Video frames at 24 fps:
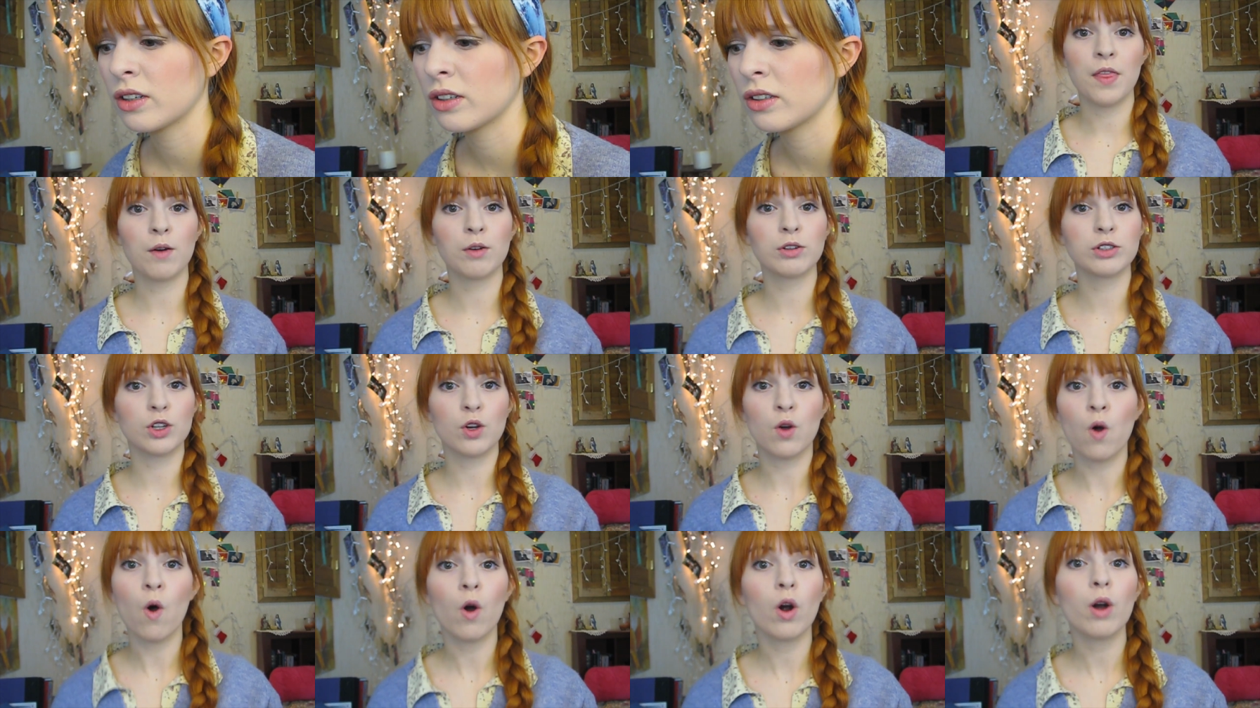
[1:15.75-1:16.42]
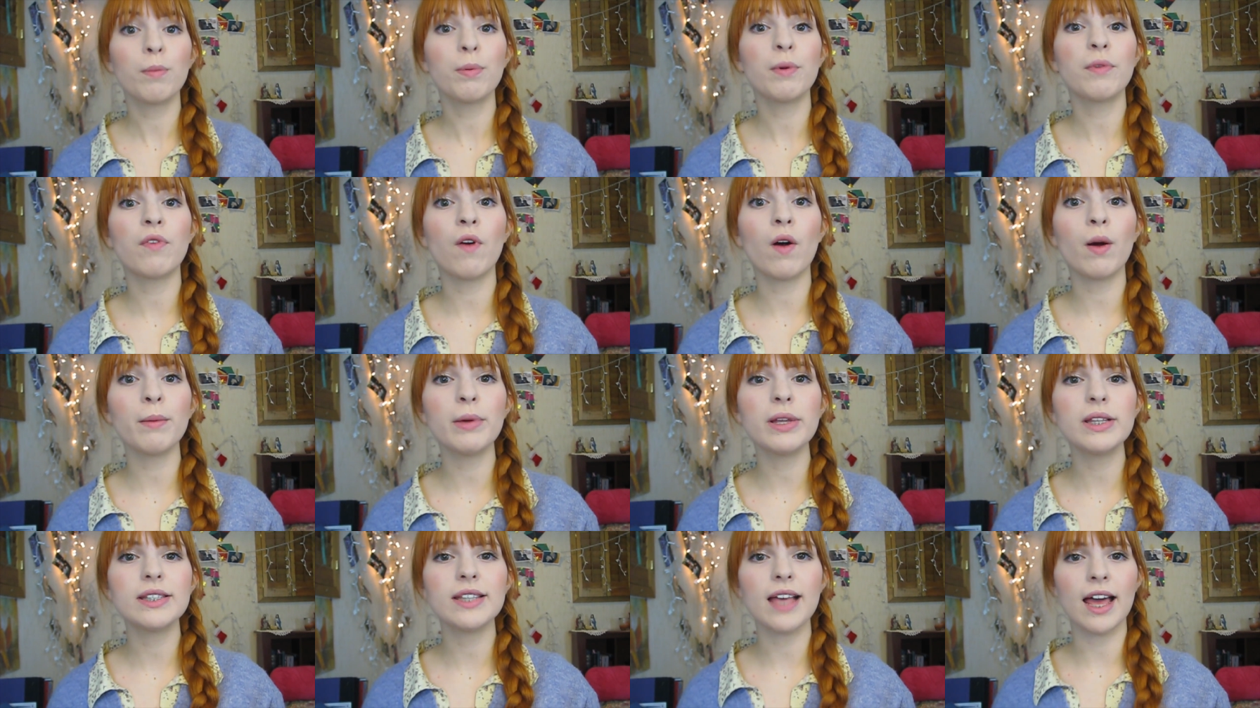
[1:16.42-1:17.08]
And there was a choral
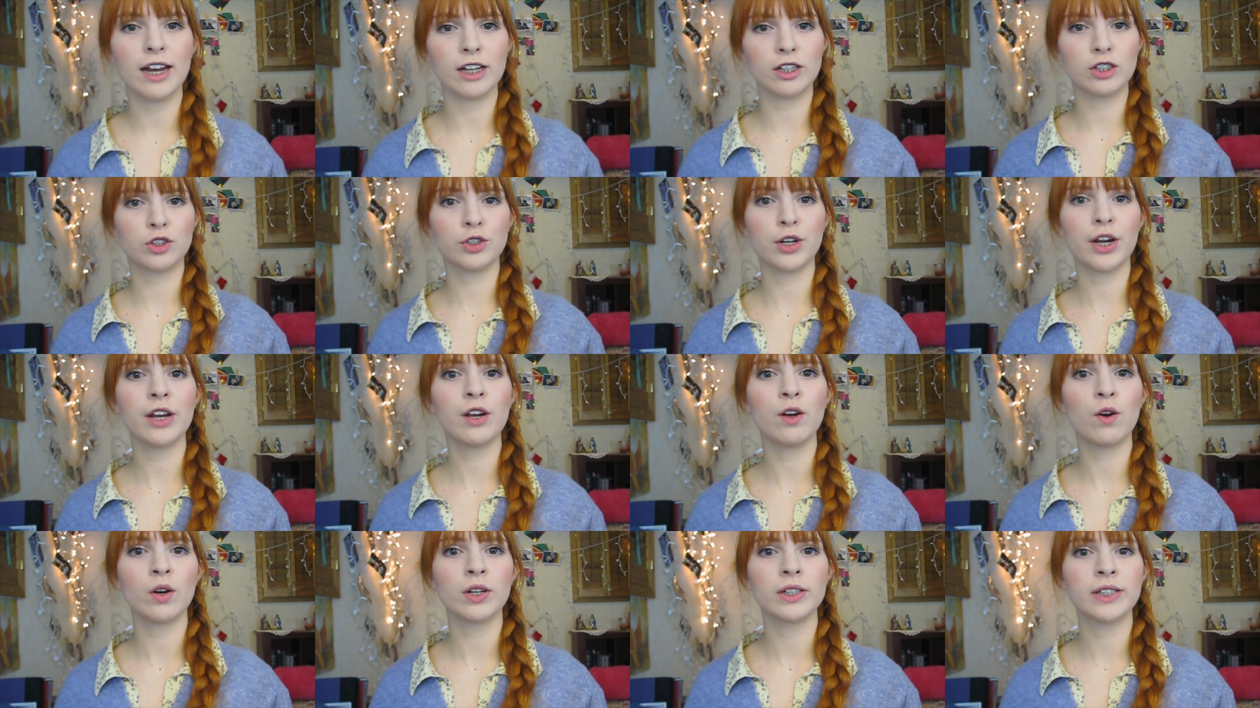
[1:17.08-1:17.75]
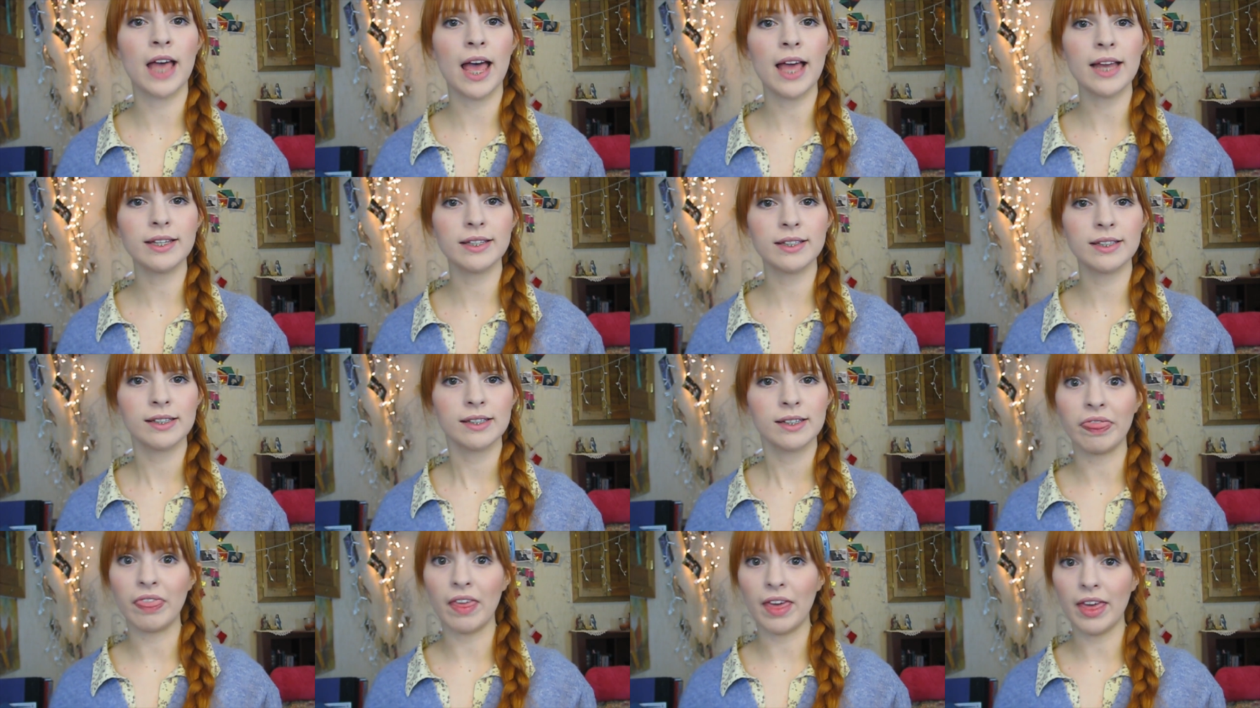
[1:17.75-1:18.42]
performance and a string
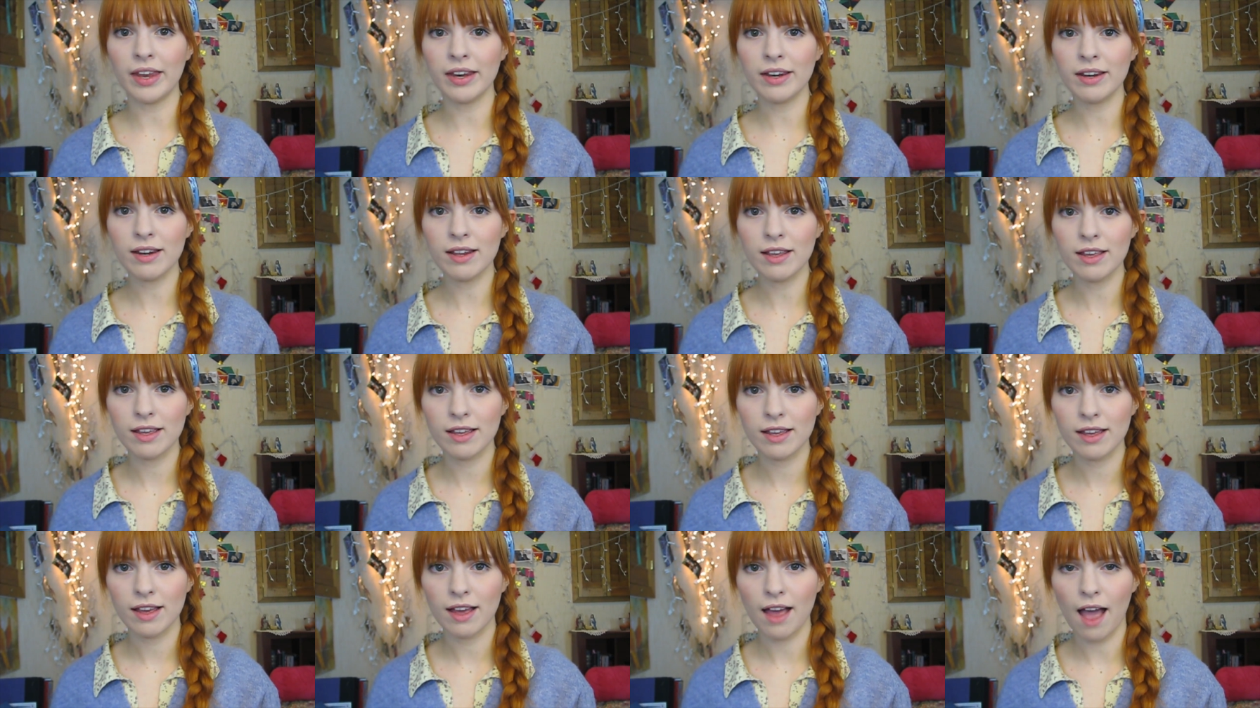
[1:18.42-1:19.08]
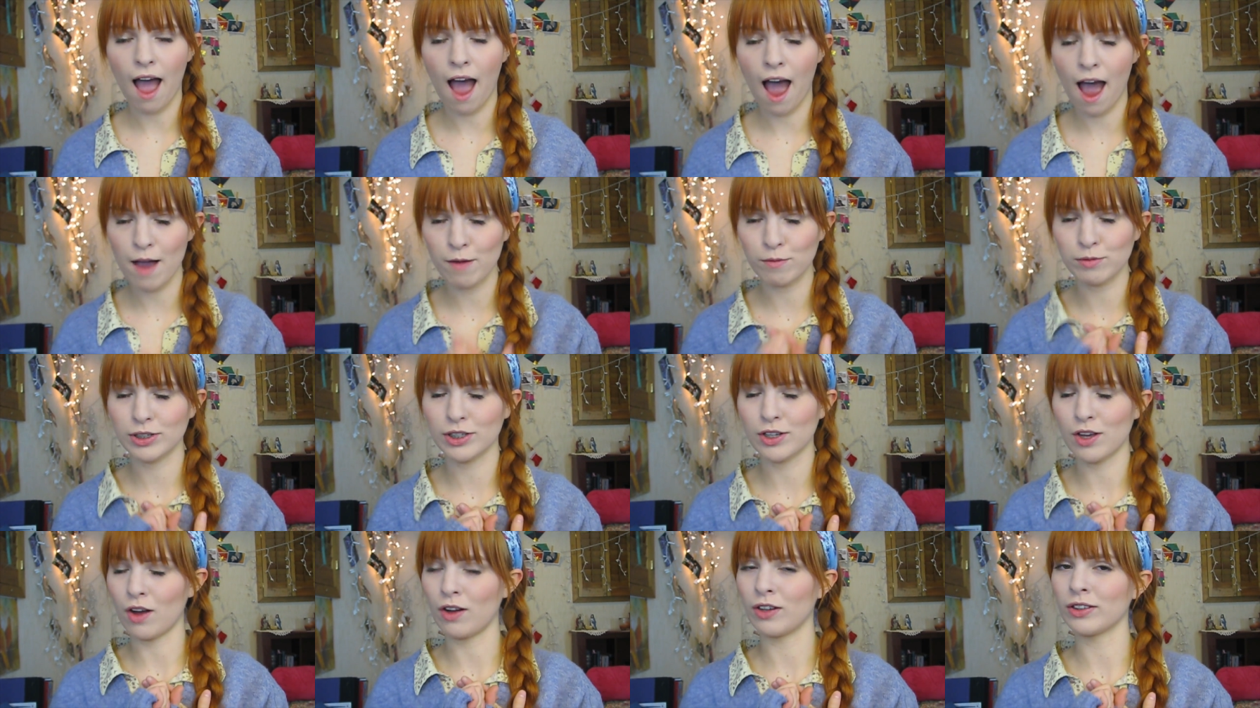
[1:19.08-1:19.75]
quartet, and then
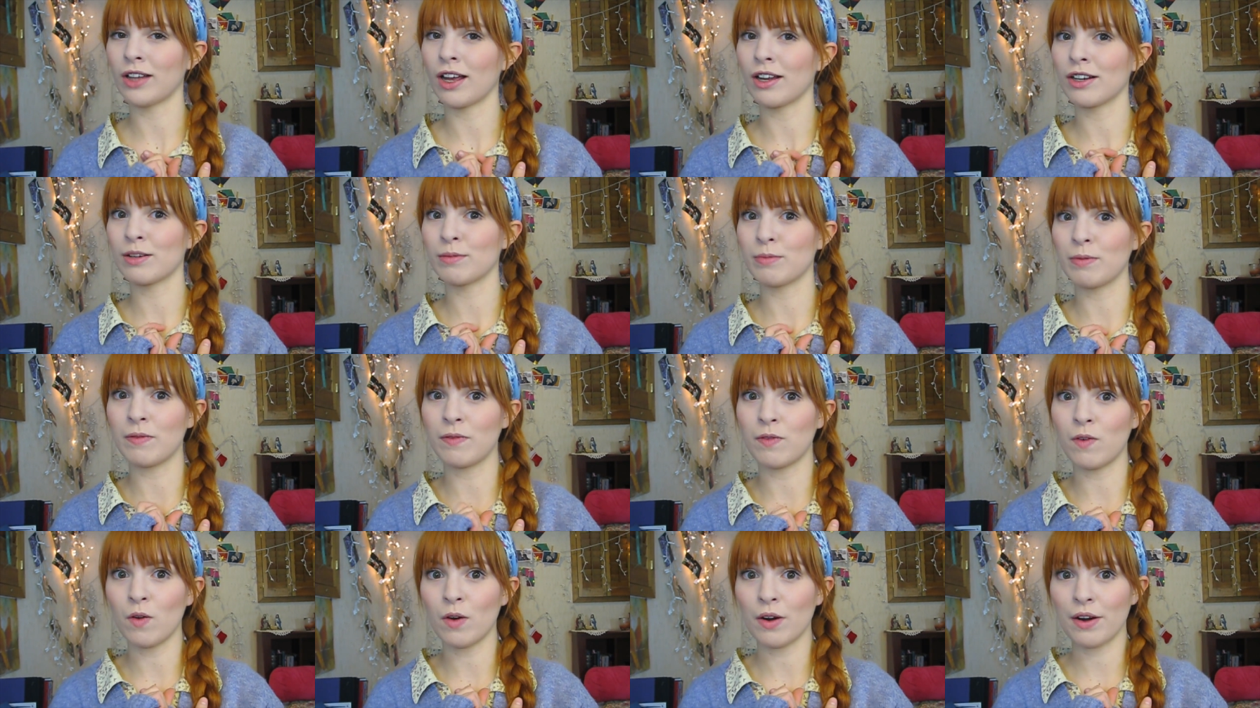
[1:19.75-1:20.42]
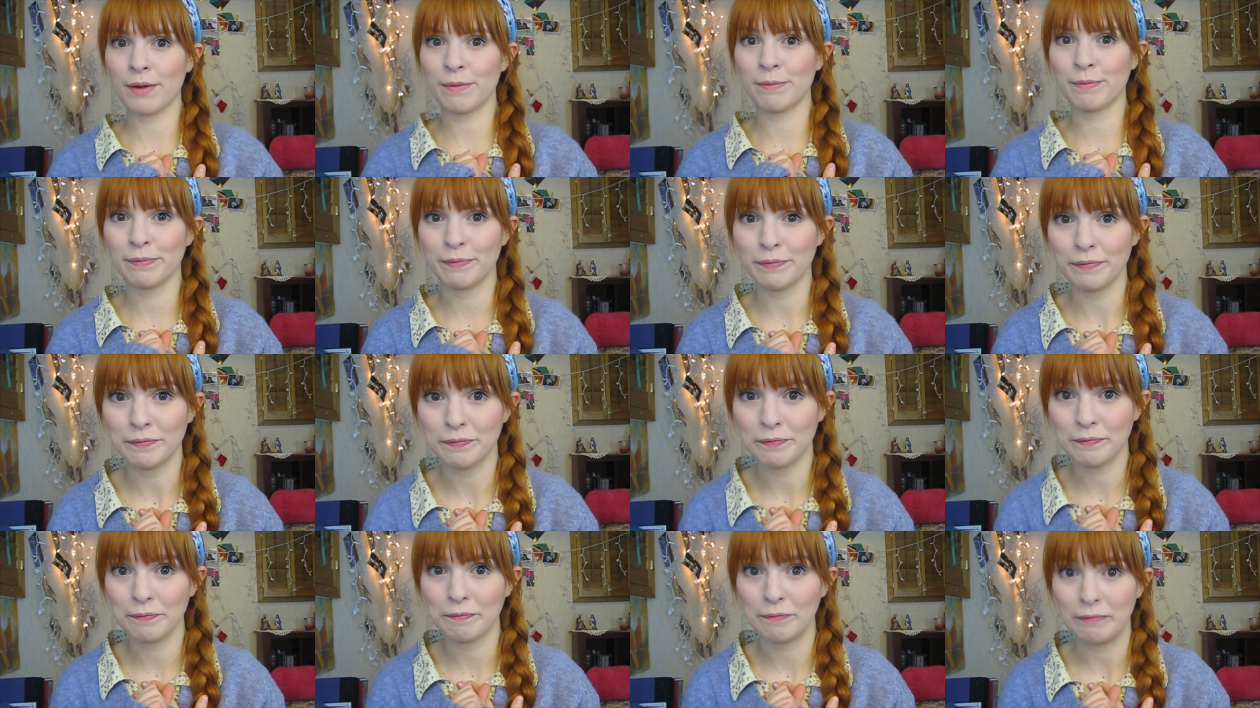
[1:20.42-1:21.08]
I was called on to perform.